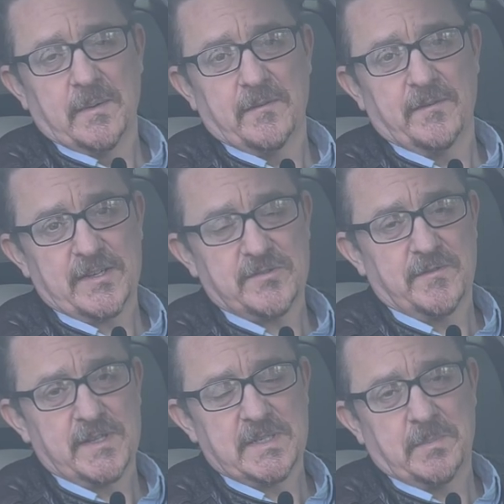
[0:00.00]
factory
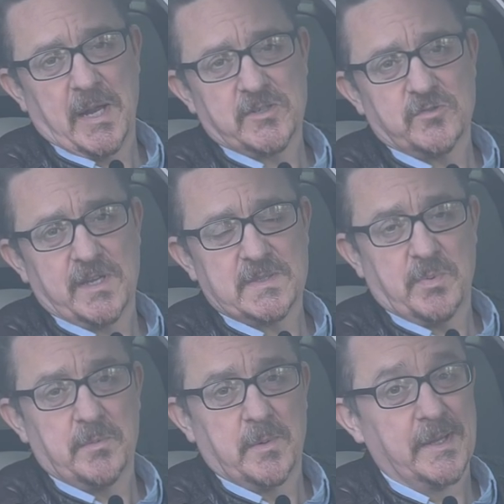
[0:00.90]
fitted battery is
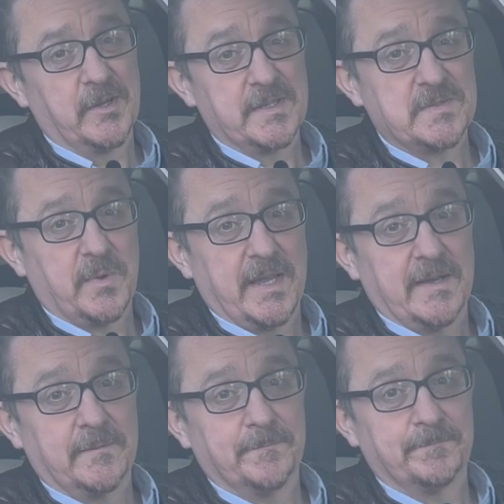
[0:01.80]
probably on its way out.